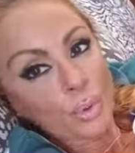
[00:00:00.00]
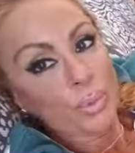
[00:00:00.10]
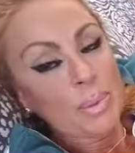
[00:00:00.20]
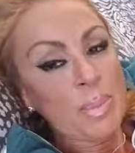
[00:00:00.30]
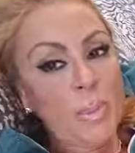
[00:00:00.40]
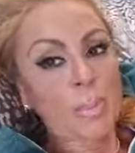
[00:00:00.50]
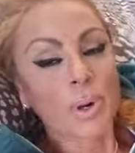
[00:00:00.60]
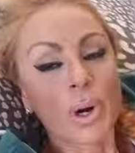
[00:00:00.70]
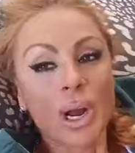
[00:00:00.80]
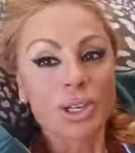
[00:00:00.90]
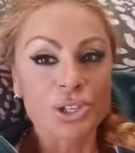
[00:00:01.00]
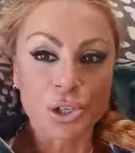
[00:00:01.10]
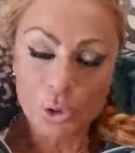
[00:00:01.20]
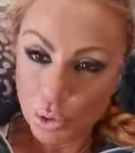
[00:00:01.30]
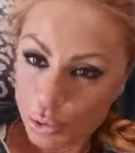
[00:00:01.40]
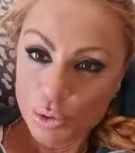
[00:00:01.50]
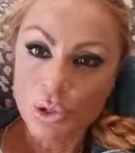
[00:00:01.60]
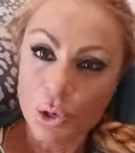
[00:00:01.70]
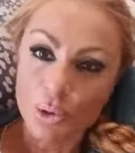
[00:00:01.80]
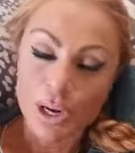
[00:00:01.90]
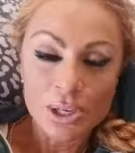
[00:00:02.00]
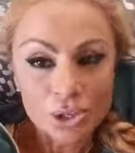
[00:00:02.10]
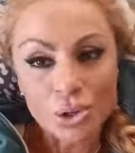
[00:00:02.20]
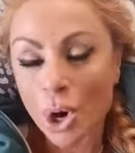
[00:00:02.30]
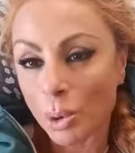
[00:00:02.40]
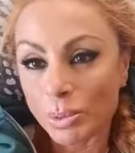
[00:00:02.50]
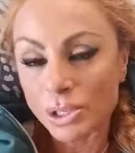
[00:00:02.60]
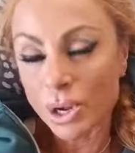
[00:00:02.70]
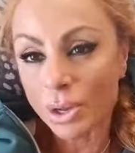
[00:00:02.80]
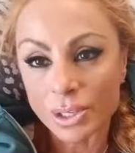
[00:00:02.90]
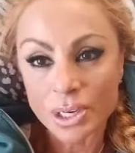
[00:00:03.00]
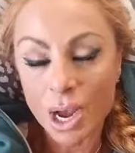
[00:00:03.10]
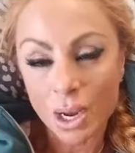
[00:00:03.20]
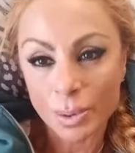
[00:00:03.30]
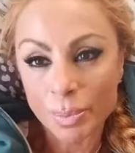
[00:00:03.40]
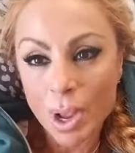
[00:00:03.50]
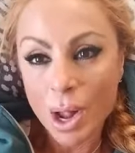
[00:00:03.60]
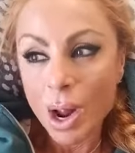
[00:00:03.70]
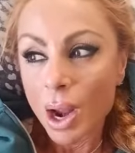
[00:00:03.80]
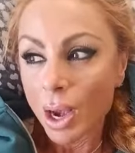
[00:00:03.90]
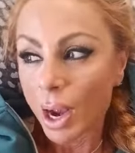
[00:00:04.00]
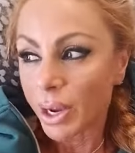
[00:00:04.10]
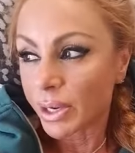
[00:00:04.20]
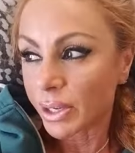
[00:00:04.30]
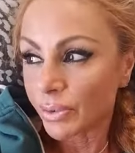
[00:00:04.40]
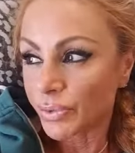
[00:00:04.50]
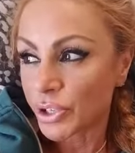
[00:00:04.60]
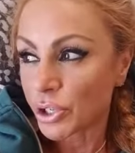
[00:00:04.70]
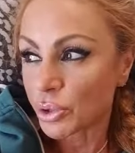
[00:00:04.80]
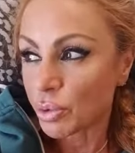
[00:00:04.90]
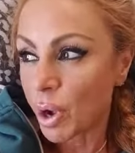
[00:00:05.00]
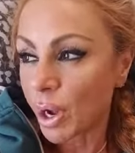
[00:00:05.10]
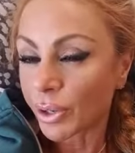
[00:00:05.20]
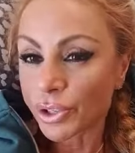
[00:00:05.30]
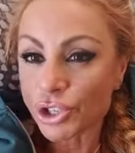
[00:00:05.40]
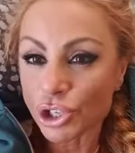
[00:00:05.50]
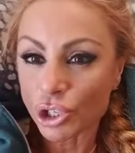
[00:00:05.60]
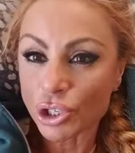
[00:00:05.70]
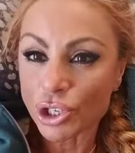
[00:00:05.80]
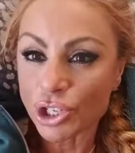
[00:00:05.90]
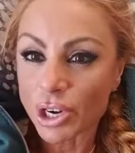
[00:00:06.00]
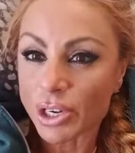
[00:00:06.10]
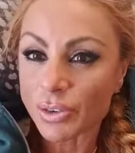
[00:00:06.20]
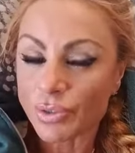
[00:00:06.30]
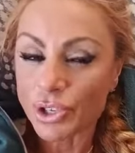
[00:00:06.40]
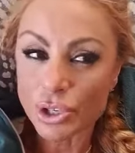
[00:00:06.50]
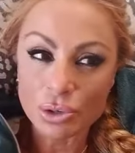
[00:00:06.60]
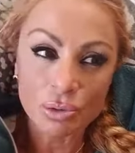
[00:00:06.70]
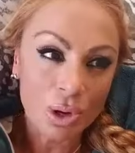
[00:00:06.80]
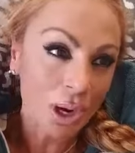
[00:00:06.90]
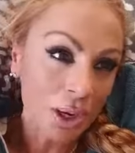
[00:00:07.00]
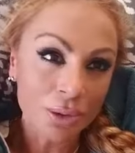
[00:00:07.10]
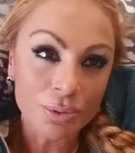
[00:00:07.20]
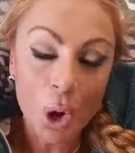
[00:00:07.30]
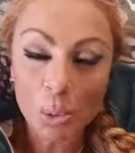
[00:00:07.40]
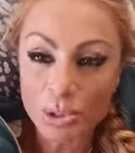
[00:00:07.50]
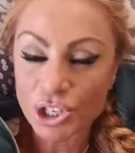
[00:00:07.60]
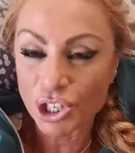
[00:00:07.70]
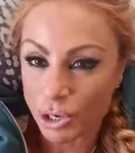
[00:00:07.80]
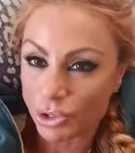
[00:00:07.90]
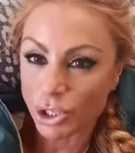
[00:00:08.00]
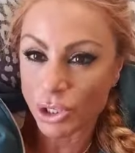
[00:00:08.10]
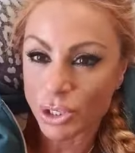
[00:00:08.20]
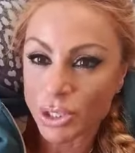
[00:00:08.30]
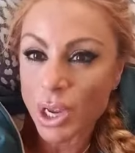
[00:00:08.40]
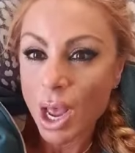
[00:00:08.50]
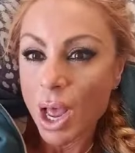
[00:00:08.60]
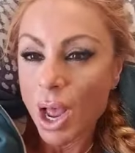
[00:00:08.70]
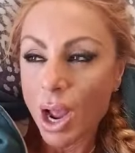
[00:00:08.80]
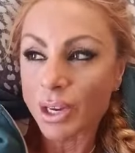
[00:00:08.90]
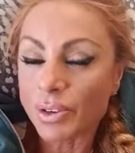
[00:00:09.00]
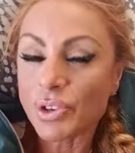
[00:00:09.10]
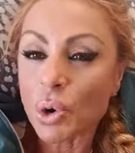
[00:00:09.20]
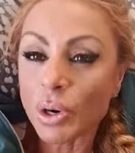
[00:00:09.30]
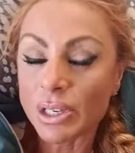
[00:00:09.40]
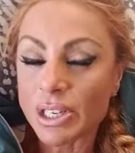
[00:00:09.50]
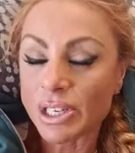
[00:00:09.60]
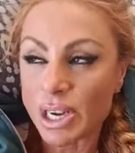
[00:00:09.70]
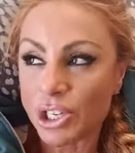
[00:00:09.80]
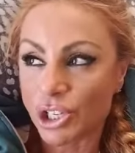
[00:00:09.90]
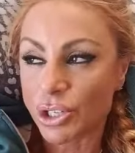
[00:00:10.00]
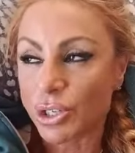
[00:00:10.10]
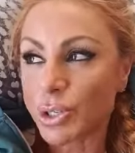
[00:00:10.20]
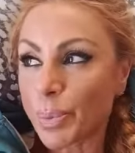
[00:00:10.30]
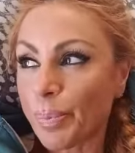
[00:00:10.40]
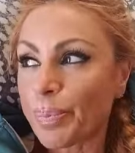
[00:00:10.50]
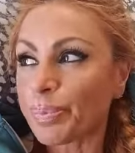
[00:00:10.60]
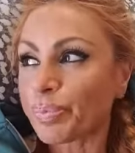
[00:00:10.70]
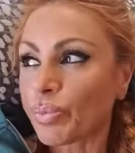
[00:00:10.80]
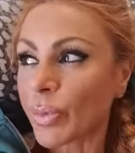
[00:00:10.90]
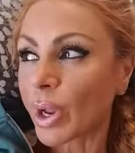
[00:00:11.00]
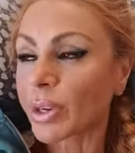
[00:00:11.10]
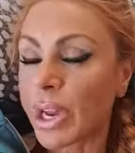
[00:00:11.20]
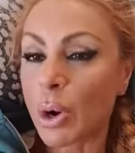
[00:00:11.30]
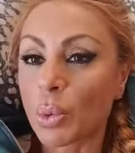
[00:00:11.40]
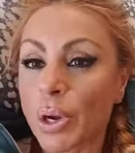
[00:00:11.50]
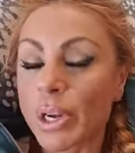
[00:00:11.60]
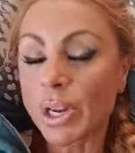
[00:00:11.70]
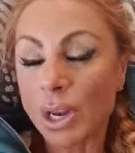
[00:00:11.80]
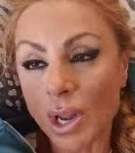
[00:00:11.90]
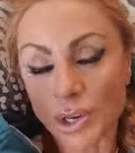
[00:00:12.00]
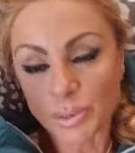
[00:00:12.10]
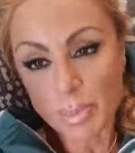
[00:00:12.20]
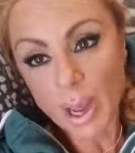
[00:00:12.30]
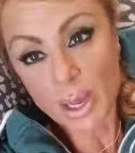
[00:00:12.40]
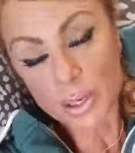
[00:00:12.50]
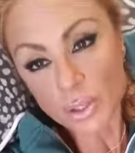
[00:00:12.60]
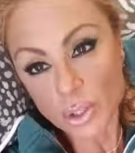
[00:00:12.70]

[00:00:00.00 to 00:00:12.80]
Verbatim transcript: remember, I do donate to the homeless all the time. I give to uh, the church. I give to uh, homeless shelters. I give to organizations. Now, working at a laundromat,